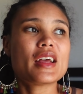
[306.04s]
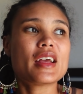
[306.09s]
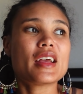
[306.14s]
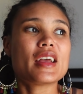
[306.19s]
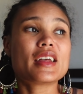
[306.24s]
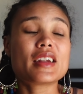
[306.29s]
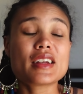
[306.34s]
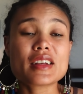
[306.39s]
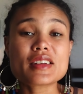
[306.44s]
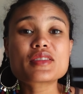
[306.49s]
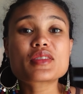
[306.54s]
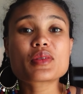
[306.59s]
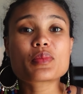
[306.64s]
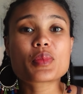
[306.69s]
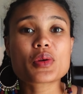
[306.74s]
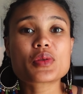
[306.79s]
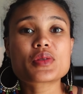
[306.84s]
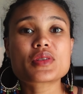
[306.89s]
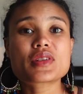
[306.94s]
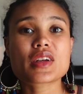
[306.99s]
It is
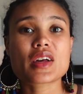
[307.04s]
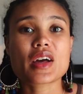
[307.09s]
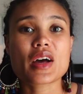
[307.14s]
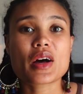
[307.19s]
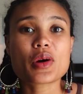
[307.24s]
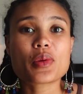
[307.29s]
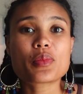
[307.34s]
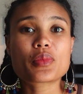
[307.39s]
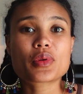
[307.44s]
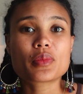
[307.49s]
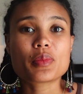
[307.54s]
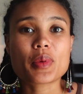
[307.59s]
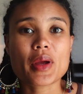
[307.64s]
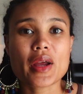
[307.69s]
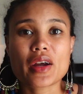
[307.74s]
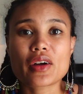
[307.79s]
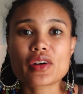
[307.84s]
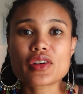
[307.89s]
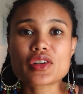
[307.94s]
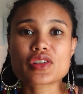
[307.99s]
supposed to help
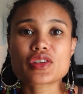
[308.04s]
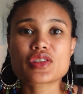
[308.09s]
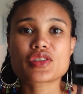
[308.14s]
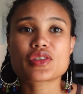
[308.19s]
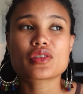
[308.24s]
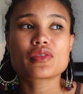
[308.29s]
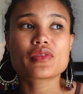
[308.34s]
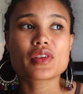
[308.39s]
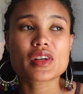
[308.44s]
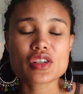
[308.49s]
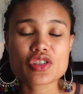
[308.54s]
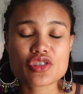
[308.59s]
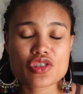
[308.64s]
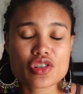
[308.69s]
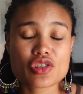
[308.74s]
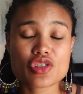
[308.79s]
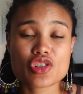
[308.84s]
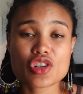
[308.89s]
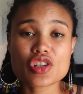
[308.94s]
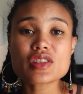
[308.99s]
prepare your
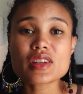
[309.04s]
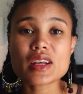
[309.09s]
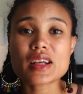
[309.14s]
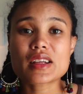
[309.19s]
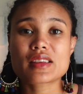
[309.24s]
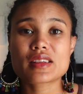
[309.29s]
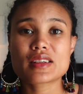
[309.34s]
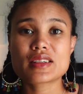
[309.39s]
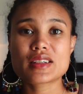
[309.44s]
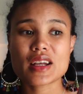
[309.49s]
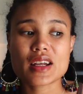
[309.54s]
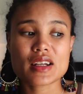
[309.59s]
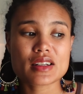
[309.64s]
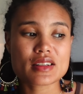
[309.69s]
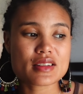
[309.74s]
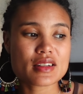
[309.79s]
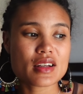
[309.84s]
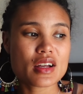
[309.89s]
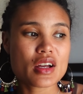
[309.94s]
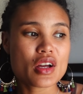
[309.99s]
cervix, just like the
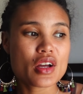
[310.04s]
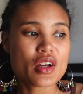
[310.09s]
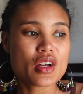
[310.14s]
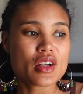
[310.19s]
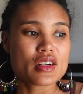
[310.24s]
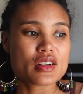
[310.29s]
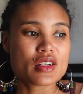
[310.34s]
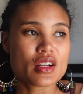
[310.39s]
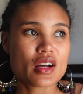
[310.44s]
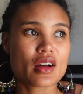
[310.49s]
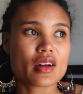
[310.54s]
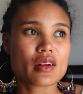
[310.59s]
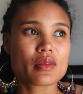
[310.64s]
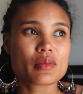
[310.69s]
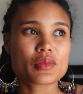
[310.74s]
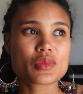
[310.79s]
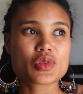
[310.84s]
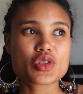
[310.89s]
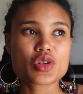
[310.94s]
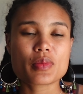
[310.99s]
dates,
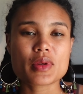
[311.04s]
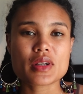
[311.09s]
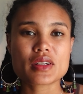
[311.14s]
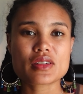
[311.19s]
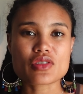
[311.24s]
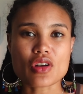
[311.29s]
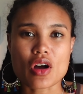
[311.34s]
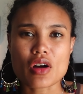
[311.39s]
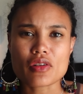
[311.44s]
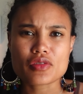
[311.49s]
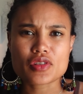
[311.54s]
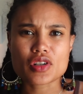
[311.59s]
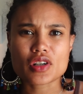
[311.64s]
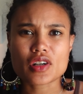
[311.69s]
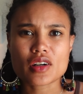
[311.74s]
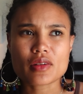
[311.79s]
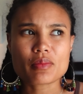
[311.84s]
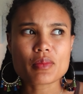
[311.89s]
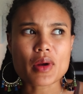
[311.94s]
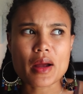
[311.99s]
to be
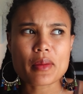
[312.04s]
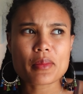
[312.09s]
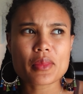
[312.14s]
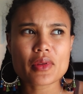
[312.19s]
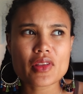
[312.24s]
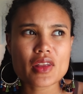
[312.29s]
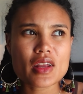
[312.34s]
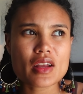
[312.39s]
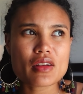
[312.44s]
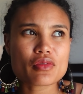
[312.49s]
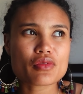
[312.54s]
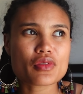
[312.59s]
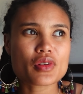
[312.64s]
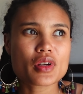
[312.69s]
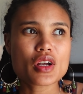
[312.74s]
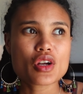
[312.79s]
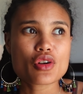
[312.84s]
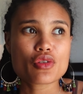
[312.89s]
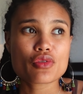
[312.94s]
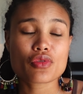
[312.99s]
softer, I believe,
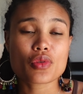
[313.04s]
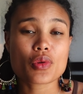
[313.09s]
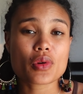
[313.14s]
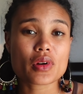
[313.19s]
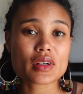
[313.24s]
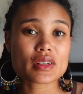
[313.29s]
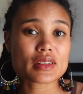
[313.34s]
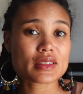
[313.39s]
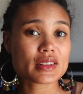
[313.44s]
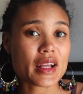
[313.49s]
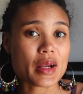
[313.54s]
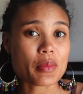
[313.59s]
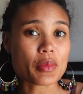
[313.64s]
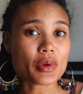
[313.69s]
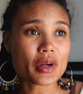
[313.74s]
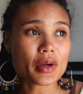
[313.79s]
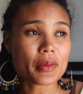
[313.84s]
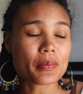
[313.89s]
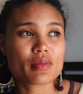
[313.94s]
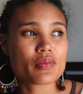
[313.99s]
for
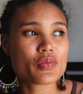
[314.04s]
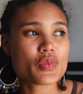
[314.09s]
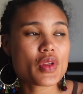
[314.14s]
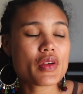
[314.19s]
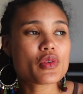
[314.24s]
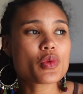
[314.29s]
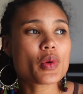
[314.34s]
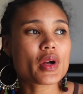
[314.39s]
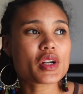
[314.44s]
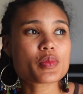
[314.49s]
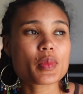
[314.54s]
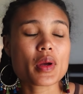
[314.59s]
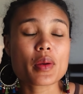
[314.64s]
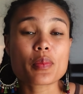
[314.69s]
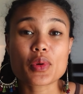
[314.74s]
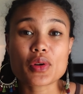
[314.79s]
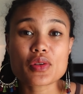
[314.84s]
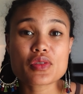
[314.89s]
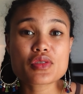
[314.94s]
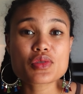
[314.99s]
labor. If you watch my
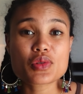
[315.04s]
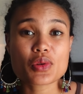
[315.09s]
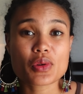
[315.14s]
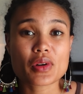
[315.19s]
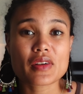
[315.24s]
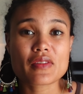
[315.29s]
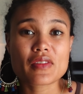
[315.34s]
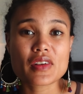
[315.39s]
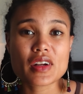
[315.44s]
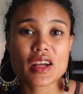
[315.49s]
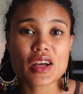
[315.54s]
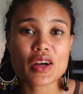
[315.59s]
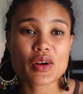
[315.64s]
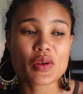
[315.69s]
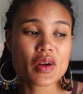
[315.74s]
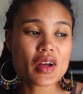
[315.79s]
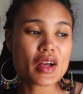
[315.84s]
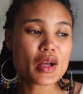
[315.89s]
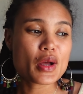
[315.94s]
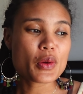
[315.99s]
birth story video
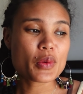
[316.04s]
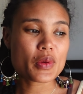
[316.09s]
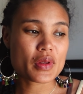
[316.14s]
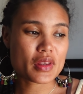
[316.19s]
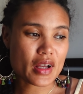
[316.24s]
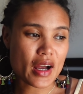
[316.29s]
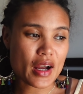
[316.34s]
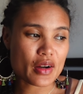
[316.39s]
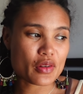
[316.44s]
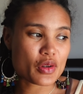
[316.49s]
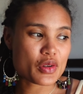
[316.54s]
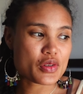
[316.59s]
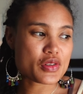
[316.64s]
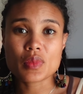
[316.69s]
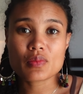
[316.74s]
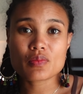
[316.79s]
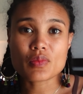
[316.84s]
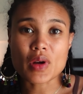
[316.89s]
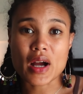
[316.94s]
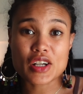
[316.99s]
with Kairos,
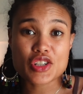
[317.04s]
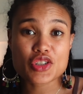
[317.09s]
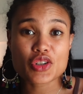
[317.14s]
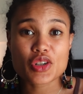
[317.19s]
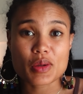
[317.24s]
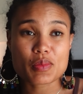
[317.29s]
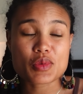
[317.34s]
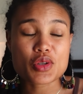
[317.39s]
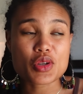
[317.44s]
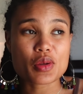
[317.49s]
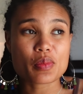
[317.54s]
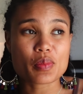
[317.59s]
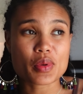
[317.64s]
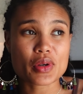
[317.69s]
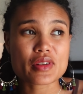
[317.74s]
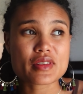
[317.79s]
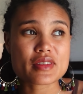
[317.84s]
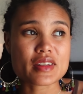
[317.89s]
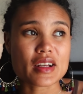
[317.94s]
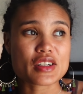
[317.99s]
I showed up to the
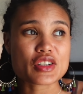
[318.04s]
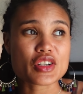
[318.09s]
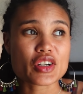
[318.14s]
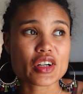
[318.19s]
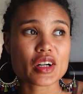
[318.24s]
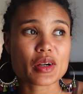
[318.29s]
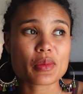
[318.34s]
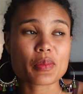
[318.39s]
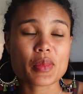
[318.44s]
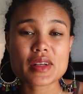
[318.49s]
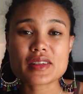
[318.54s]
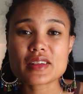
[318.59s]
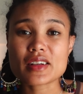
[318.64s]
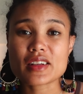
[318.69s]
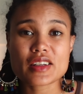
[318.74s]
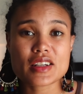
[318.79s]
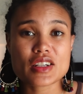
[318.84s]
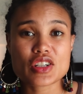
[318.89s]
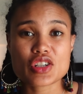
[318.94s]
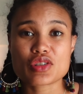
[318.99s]
birth center
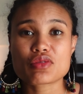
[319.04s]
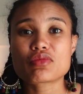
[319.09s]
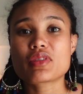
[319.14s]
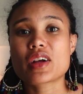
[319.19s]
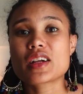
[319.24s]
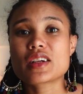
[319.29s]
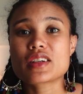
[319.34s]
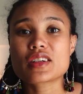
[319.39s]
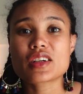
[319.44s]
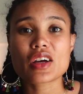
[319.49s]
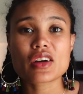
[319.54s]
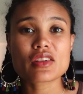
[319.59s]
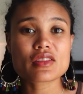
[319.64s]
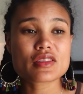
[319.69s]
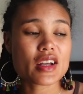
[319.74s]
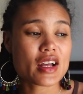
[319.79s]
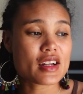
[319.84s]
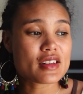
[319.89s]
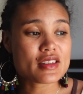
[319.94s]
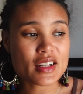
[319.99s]
basically just ready to go.
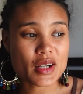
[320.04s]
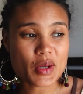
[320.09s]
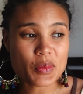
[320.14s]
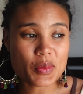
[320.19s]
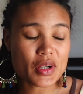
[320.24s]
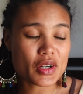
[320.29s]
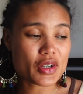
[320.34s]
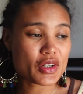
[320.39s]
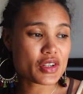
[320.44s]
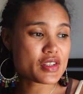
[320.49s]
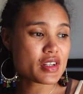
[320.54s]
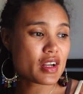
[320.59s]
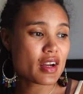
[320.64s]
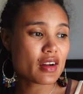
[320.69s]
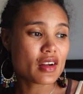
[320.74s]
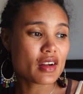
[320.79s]
10 centimeters,